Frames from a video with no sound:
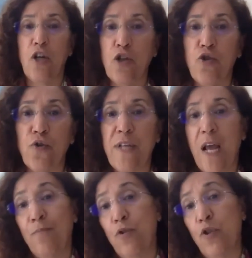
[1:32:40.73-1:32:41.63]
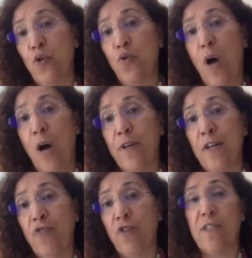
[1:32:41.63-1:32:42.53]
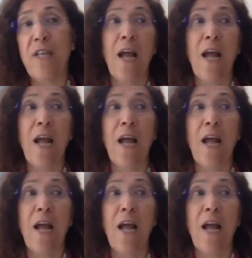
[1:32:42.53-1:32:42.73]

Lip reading: issues and pursue our interests.